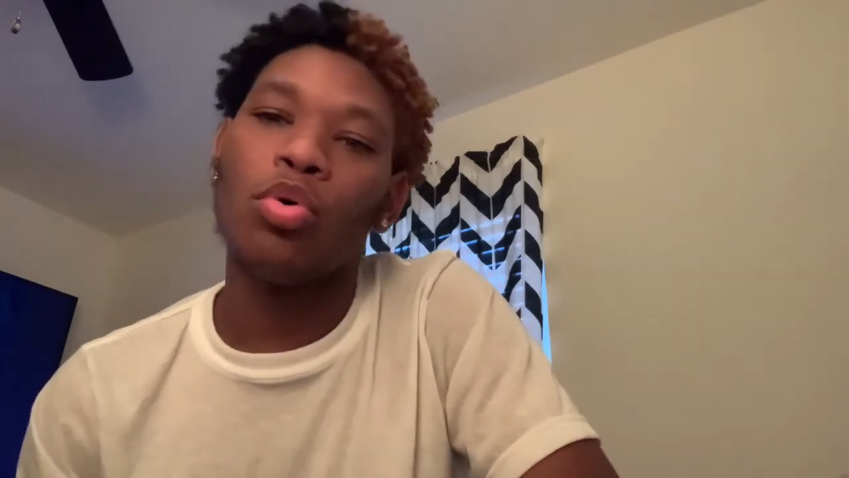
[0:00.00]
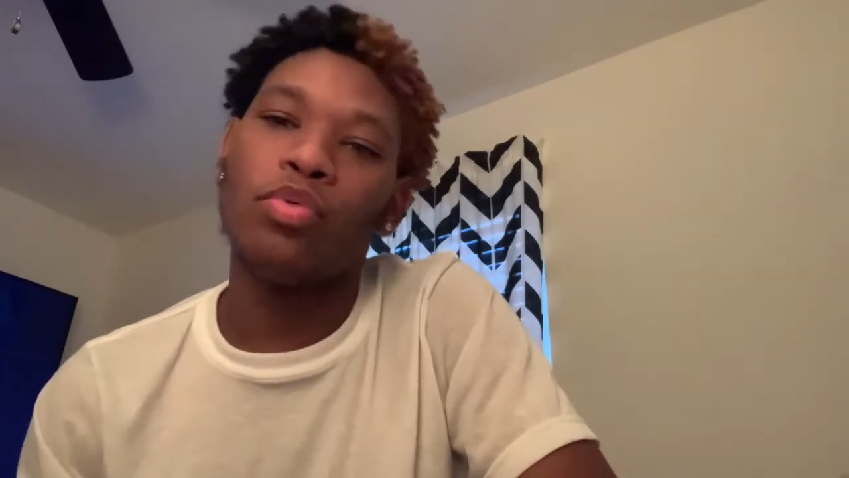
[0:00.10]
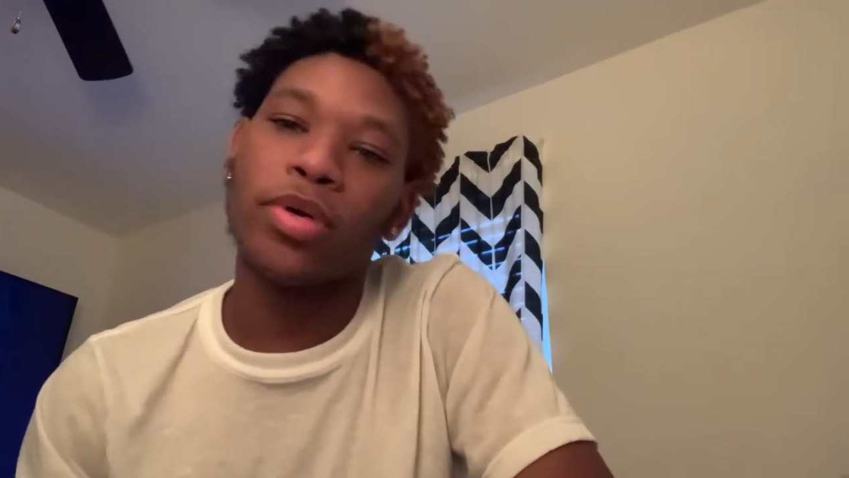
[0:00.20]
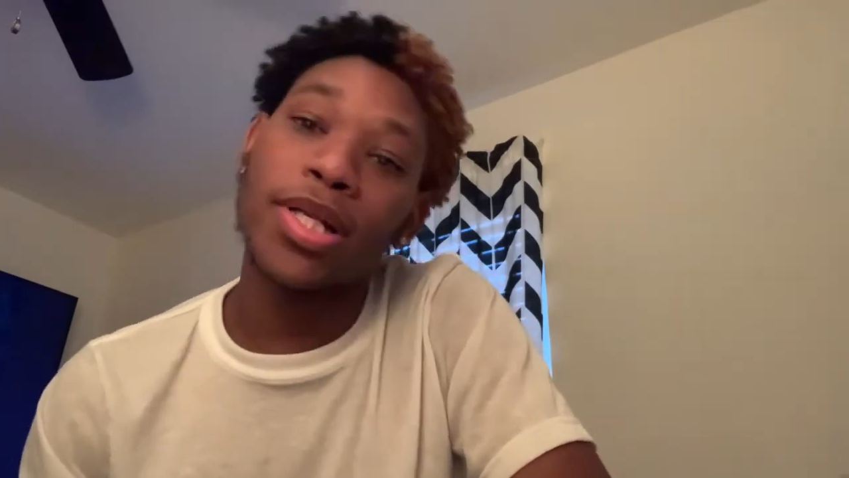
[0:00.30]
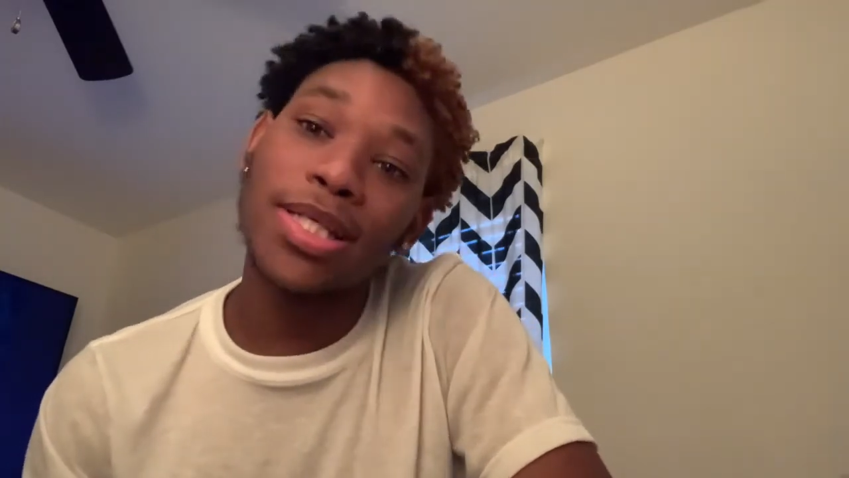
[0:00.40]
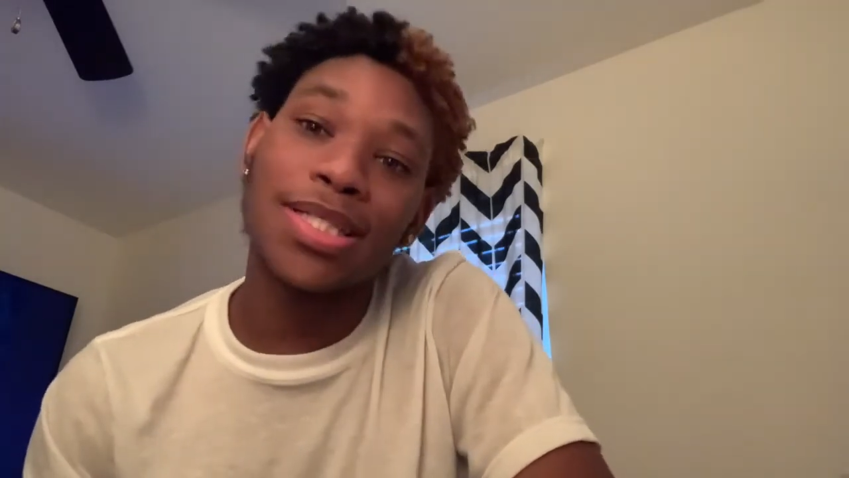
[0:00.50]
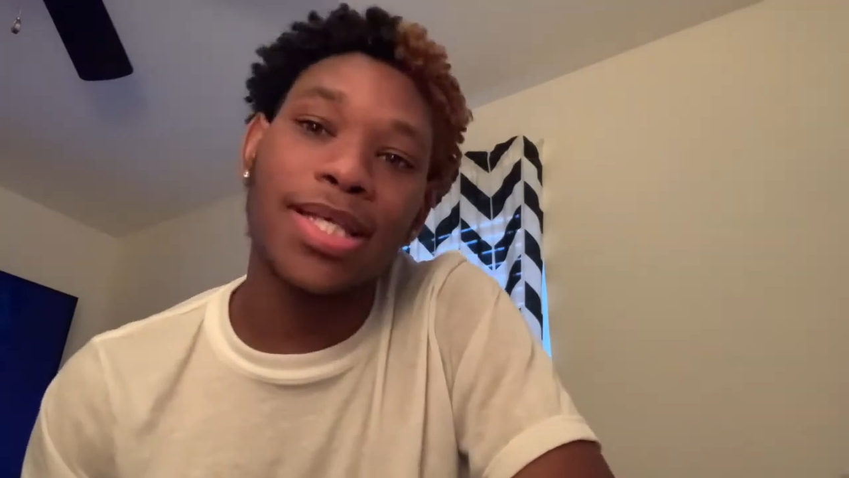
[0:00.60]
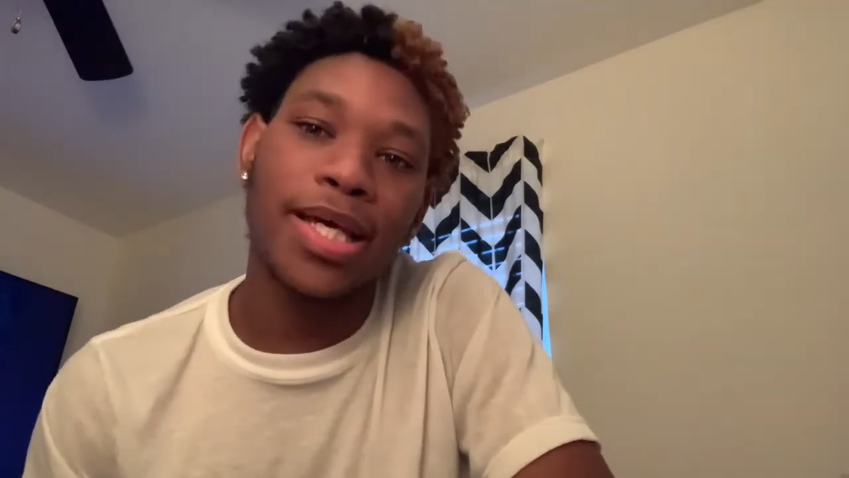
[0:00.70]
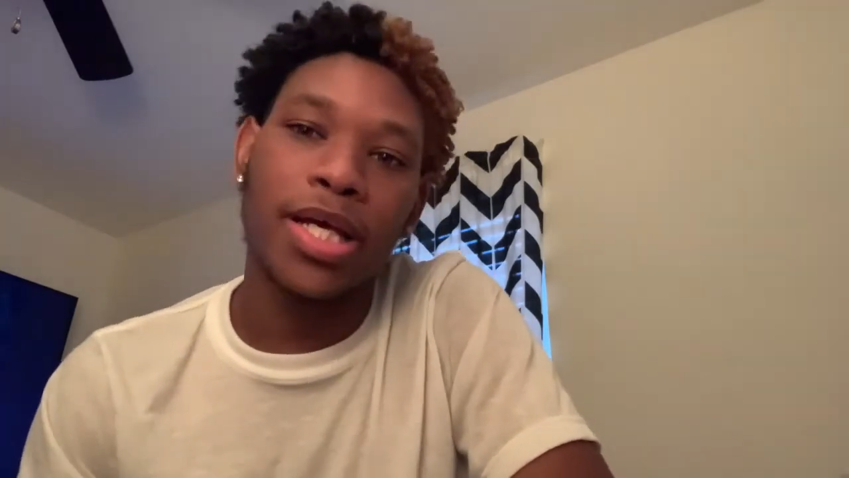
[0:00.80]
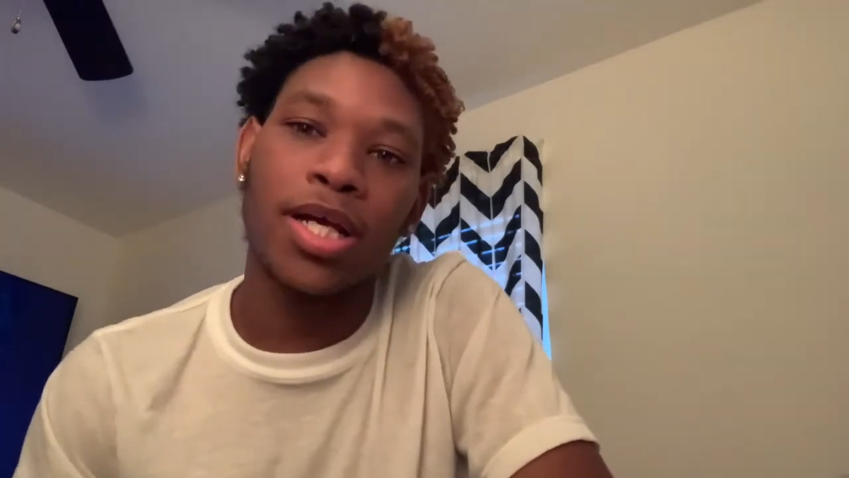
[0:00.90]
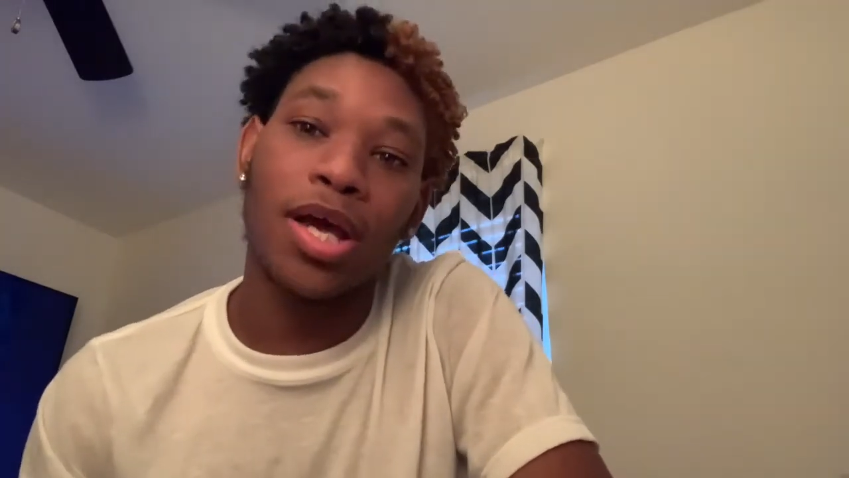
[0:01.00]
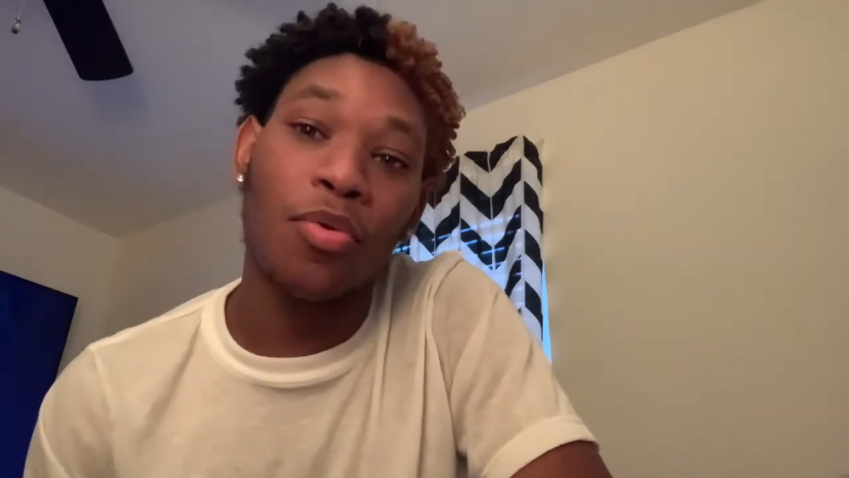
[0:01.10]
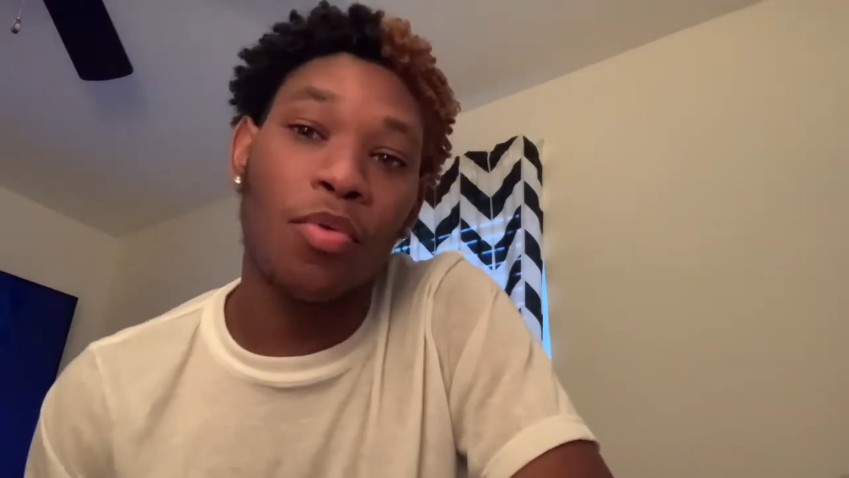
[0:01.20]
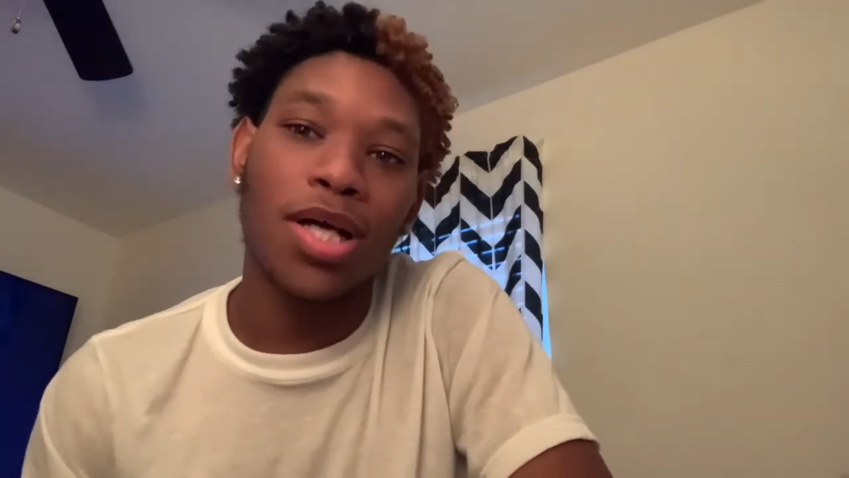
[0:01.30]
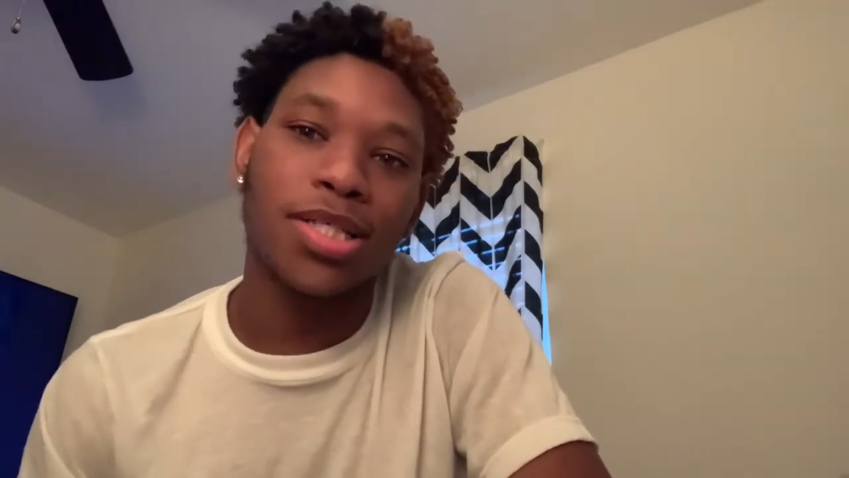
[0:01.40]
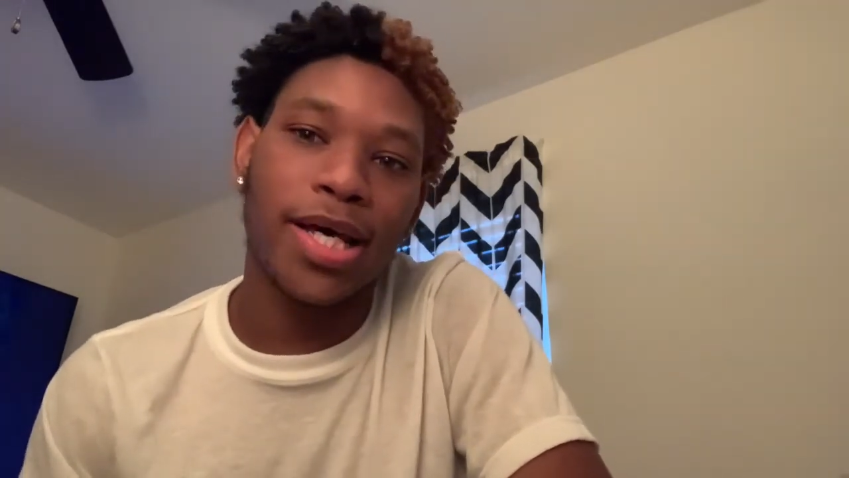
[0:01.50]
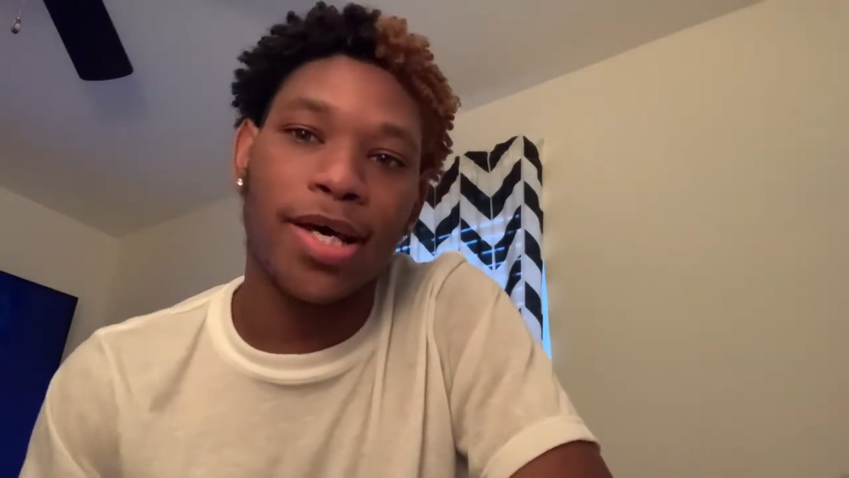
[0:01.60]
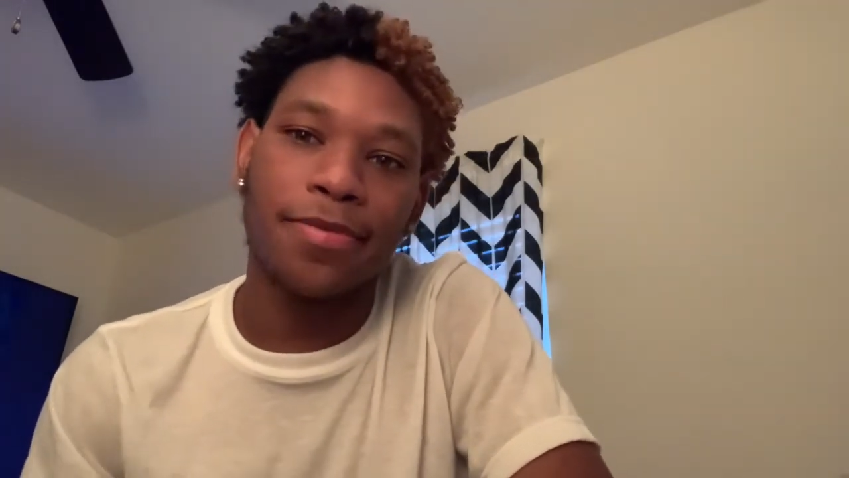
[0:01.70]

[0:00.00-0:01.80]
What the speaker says: really sit here and watch that.